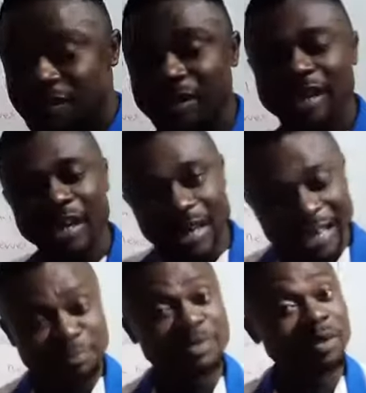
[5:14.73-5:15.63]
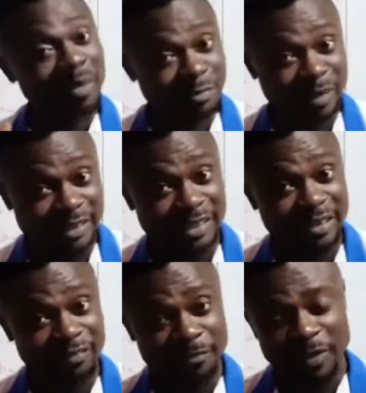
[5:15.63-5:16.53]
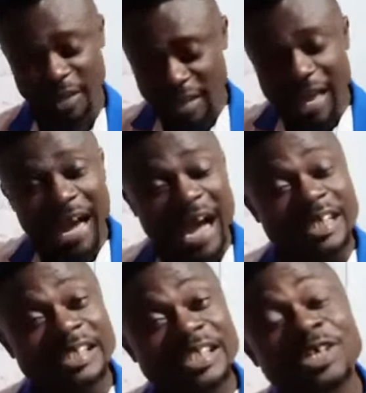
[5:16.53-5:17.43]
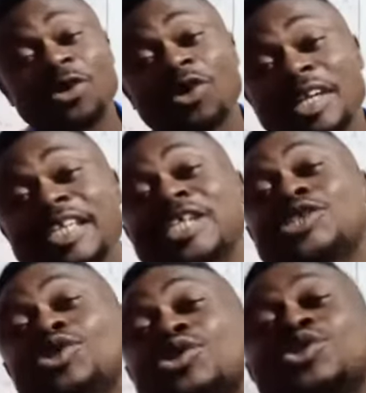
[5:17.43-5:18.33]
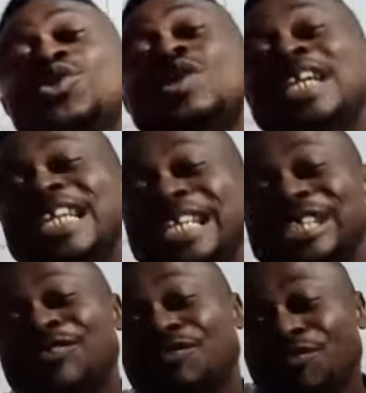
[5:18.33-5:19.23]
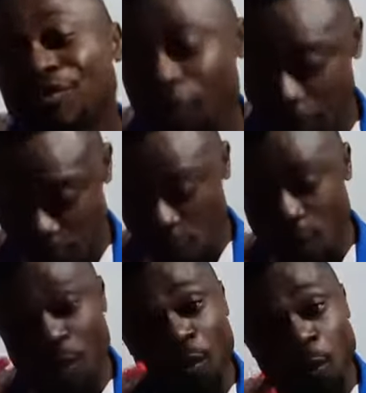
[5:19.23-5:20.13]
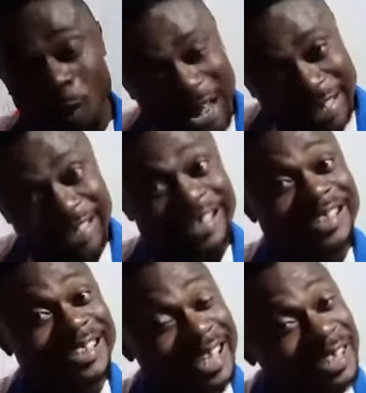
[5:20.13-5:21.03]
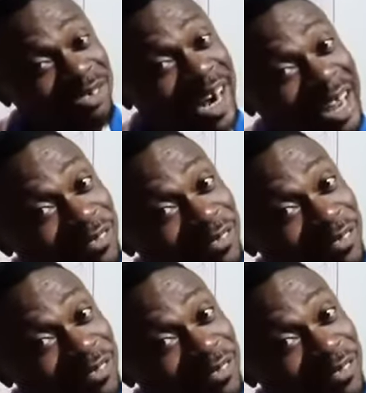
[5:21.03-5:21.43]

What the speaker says: Let me repeat myself. Acetylcholine is also released from 1. Central nervous